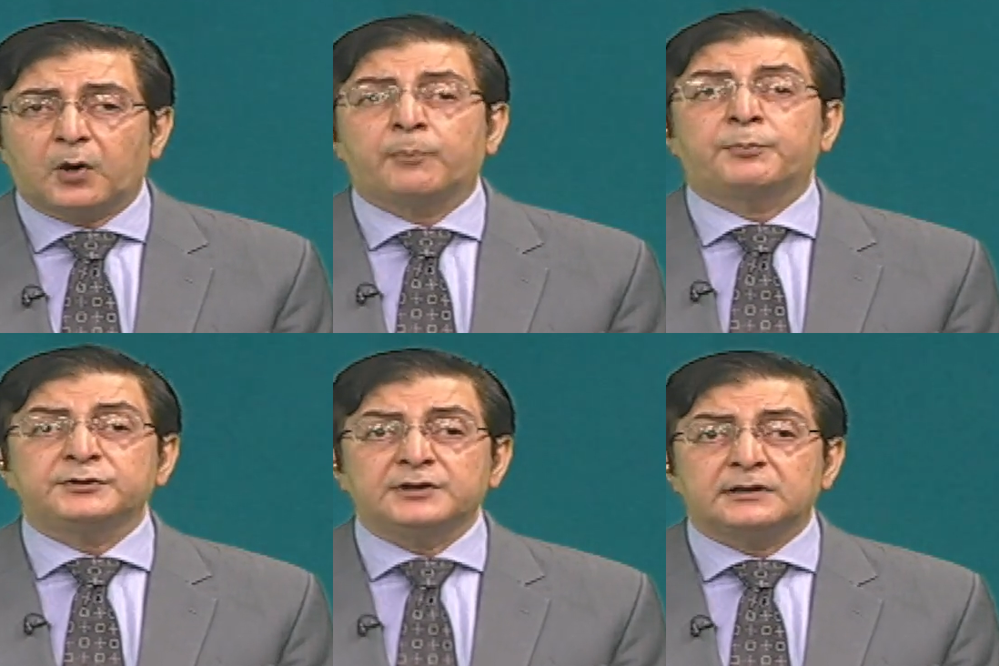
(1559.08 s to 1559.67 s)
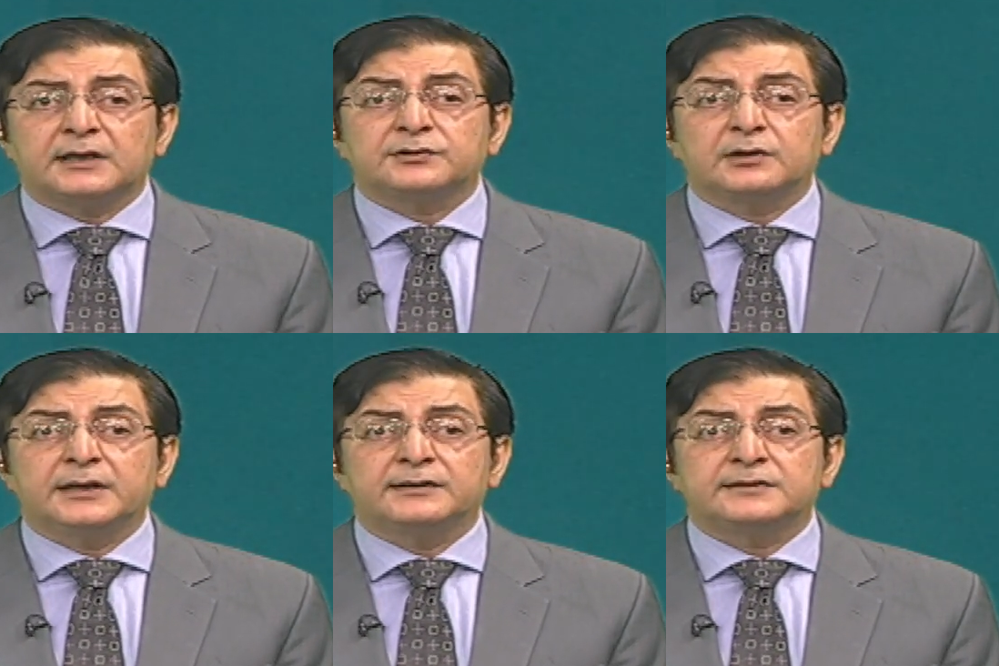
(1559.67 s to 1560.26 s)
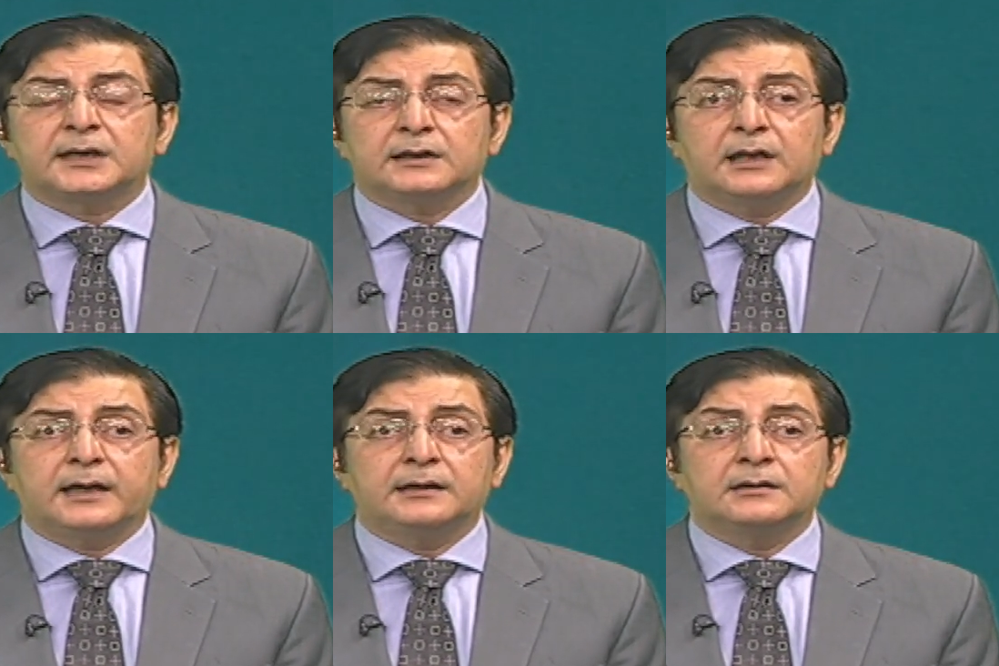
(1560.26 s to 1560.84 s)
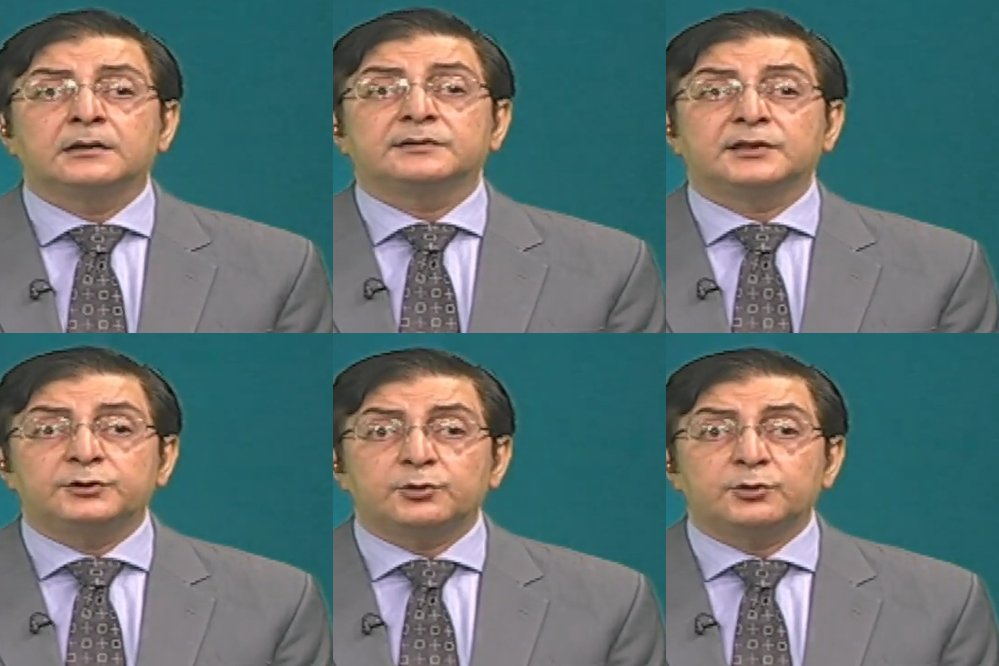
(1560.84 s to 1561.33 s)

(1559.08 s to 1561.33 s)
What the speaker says: opponent actually declined, the